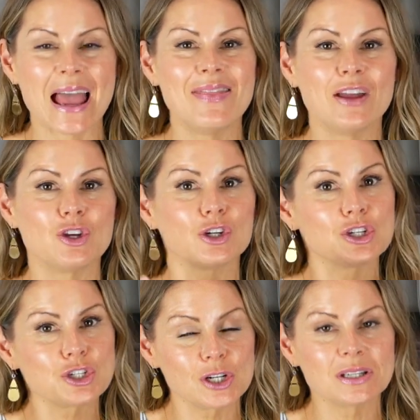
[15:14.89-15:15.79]
And then you're going to
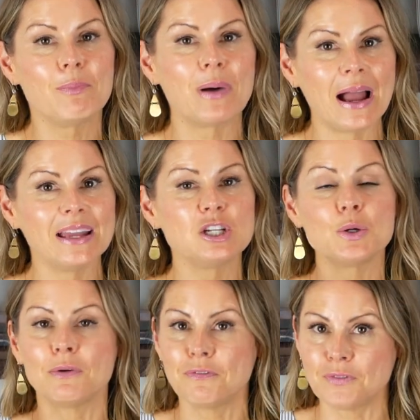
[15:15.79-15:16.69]
start to buy
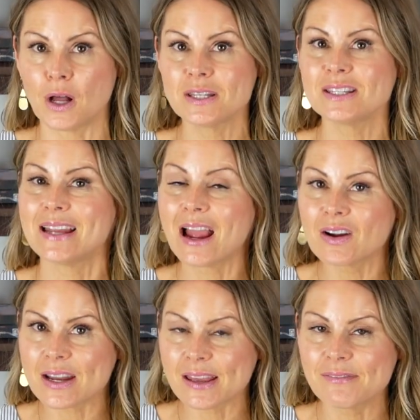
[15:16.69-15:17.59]
into a false
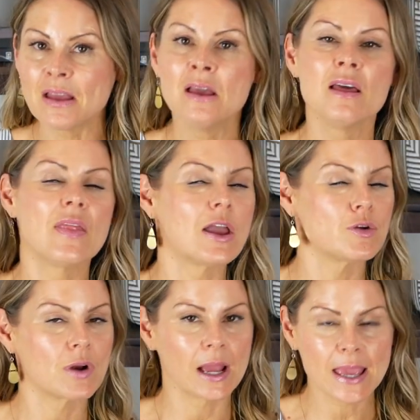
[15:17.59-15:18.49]
narrative that
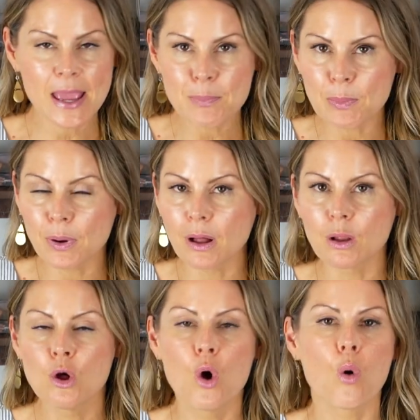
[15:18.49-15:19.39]
you're not
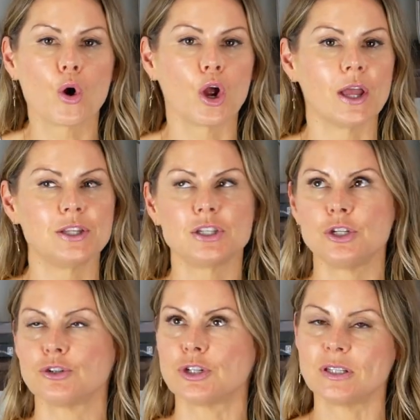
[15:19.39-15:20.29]
capable, or
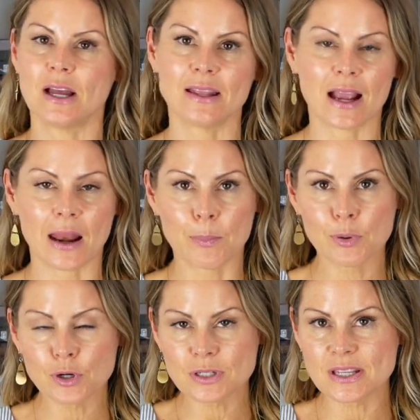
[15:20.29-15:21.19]
you're just not that kind of
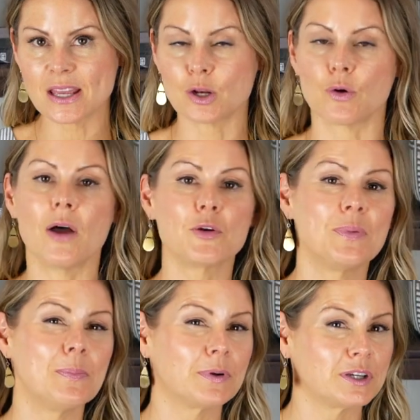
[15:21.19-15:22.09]
person, or other
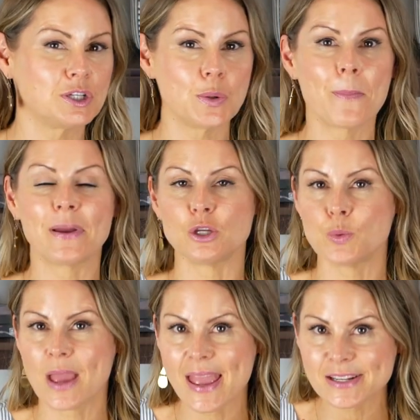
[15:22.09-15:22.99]
people could do it, but you
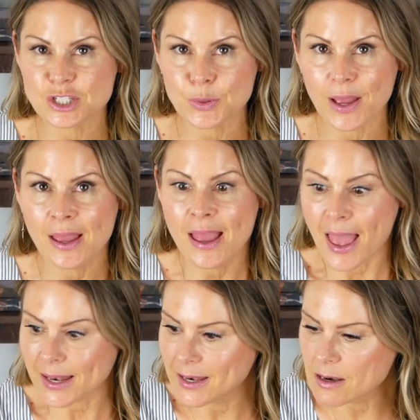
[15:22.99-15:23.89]
can't do it.
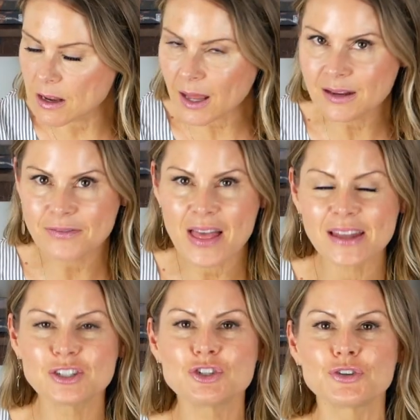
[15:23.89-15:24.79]
And none of
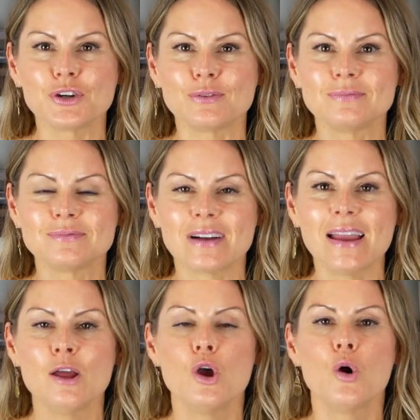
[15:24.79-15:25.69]
that is true,
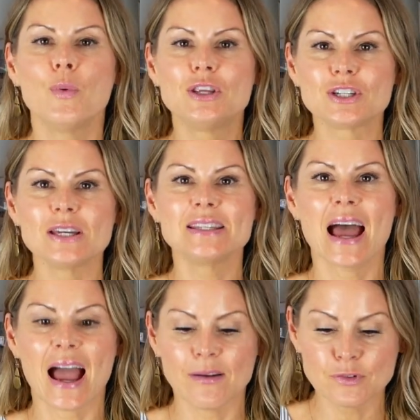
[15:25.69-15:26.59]
right? We just
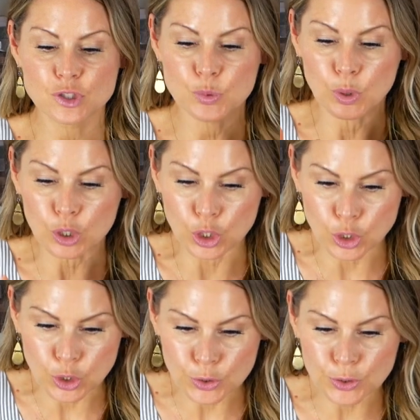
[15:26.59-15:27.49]
have to
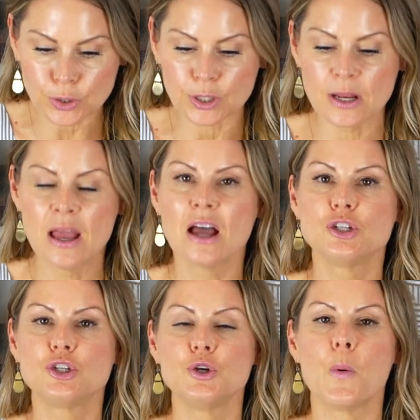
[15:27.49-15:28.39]
learn
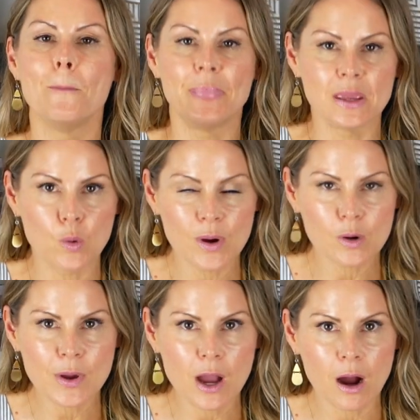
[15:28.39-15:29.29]
to be where
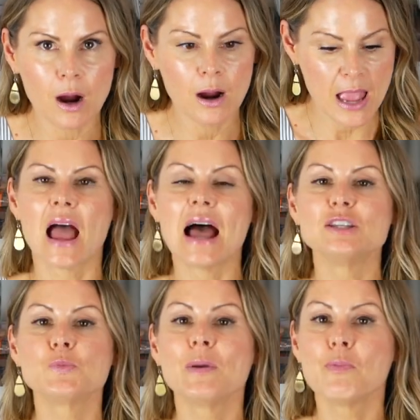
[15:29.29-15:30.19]
we are
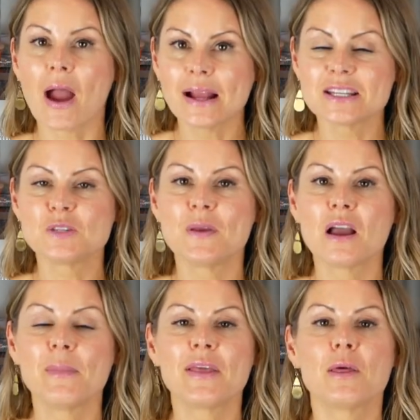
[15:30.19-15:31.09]
as we practice
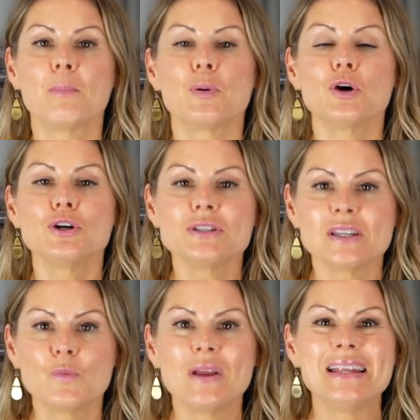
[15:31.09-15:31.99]
becoming the
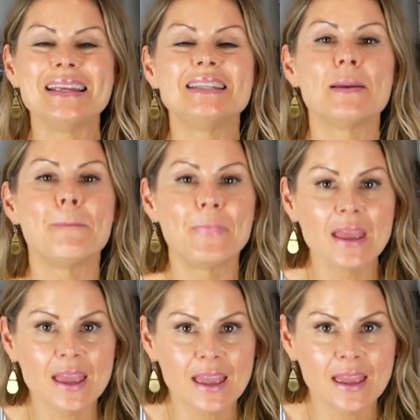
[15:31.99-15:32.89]
person we need to
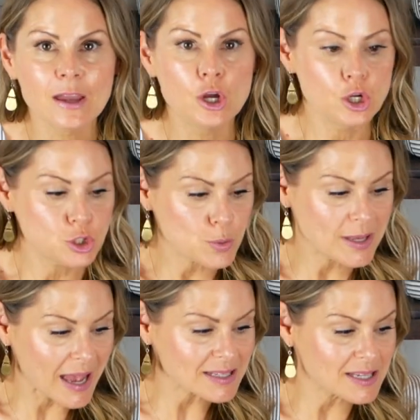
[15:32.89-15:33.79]
be to
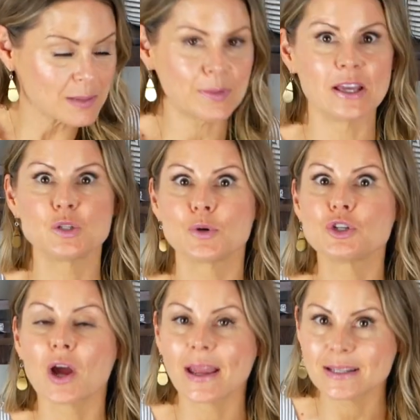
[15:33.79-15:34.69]
get to the place we're
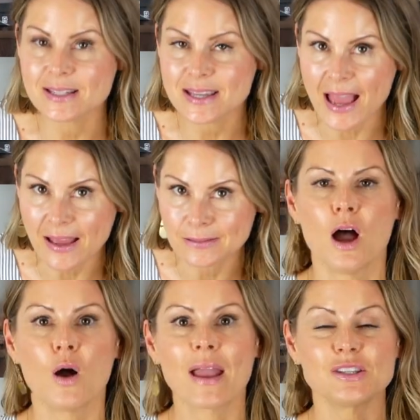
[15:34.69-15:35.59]
trying to get.
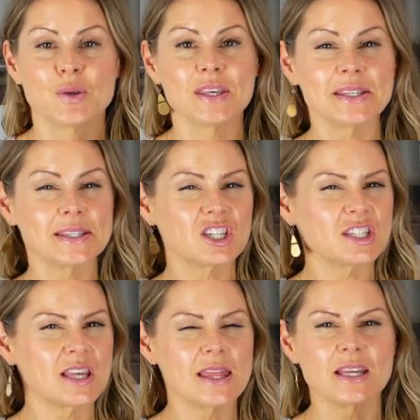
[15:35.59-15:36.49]
Okay, so this is
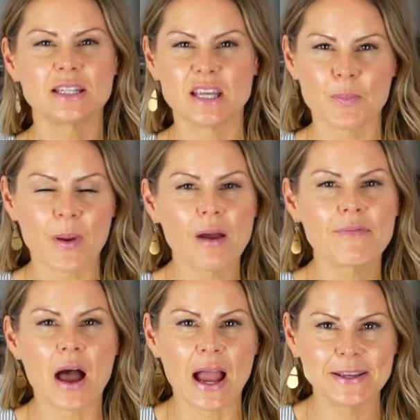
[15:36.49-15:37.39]
just like the tip of
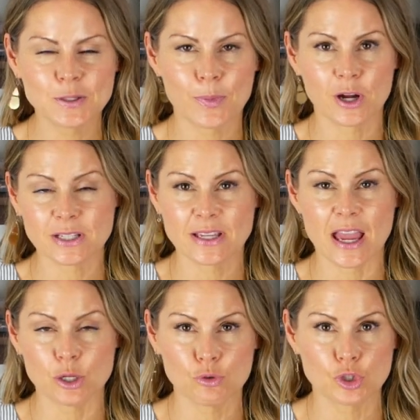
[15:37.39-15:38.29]
the iceberg to
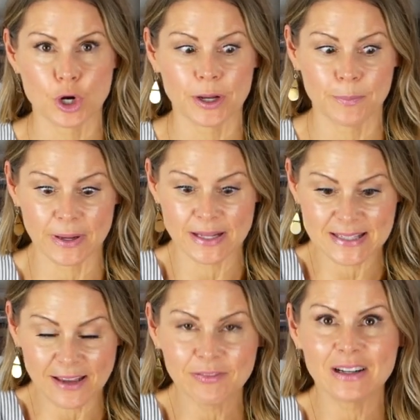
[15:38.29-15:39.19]
get you started, but it
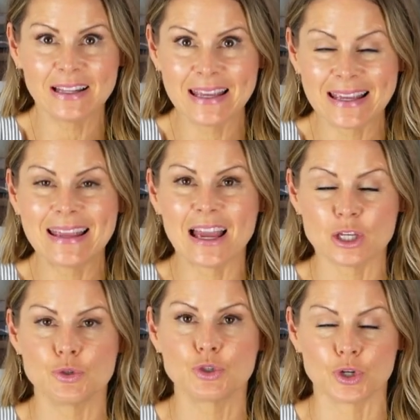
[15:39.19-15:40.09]
definitely can get
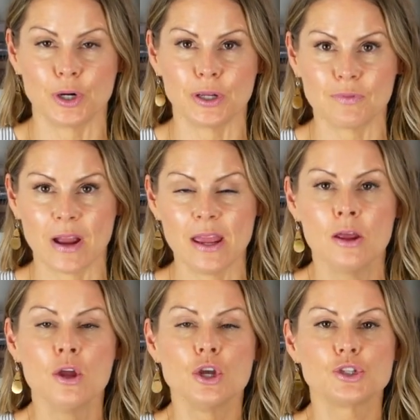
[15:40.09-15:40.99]
you started, right?
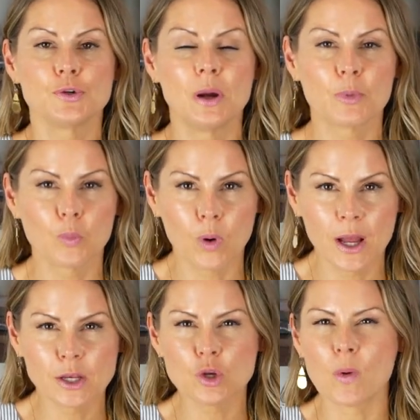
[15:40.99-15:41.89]
So number
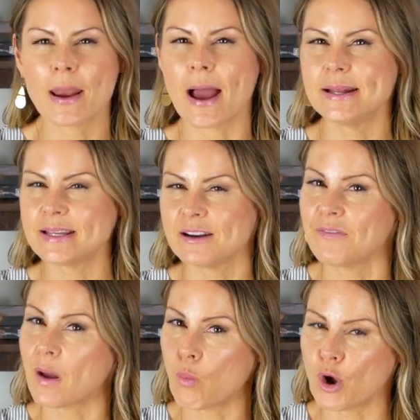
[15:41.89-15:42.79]
one, you want to
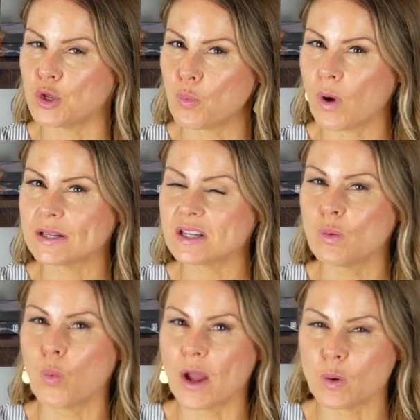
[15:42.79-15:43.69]
identify what you want
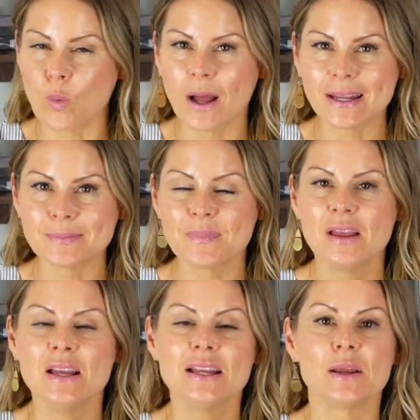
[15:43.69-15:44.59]
and why you want it.
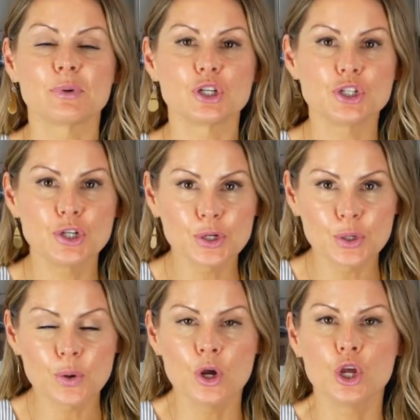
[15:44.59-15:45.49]
Number
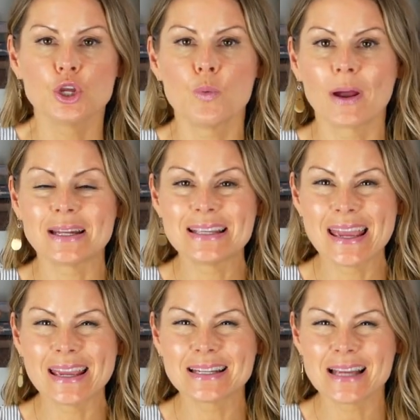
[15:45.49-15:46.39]
two, you want to
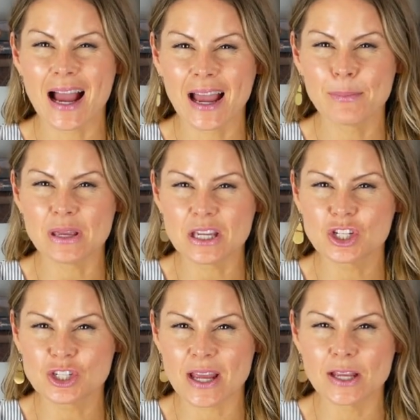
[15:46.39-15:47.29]
take time
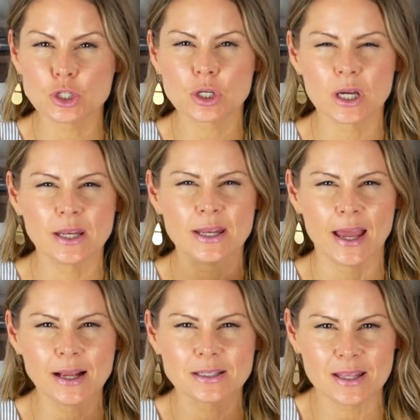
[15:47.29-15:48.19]
each day to
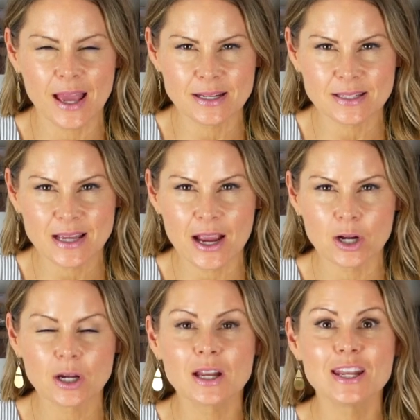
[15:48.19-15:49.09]
connect to that
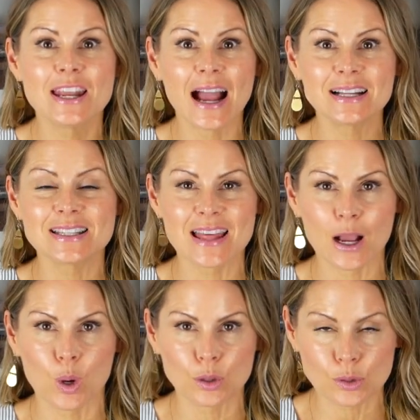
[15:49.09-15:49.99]
desire, connect to
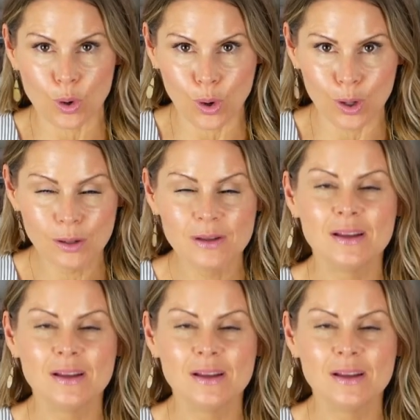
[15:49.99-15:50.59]
that goal.